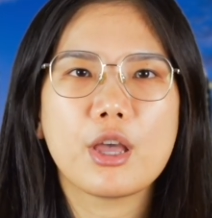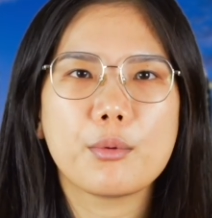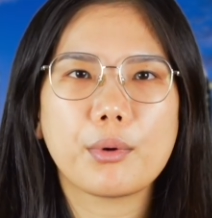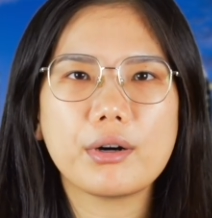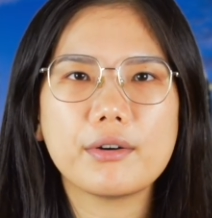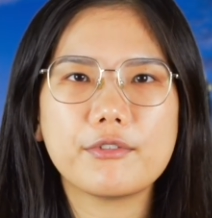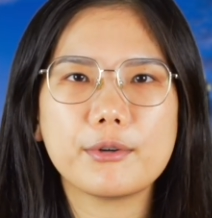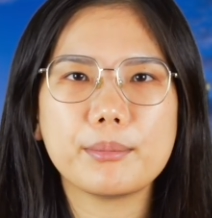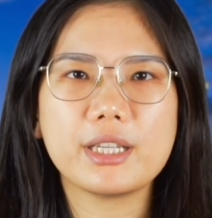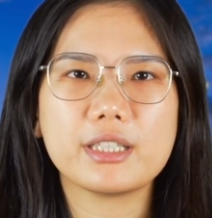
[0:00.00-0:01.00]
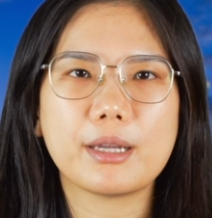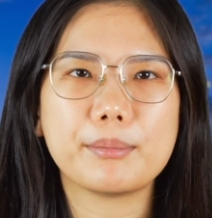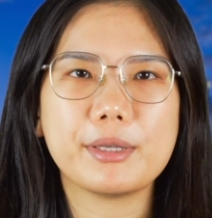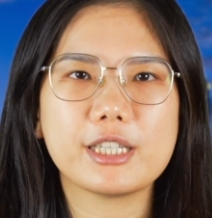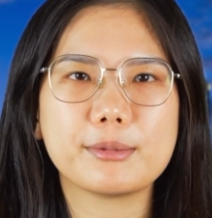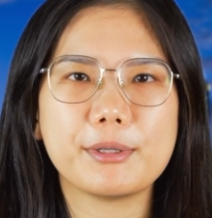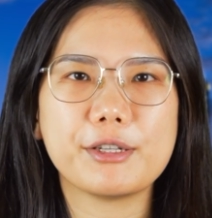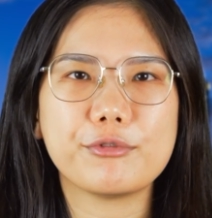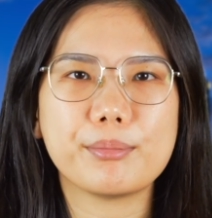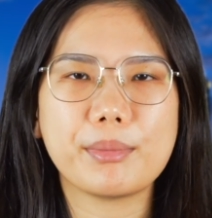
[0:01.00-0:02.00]
While affirming that
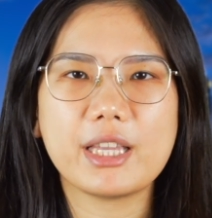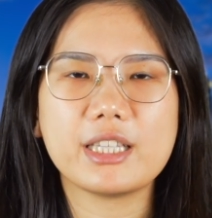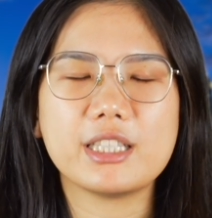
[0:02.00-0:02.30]
BSP remained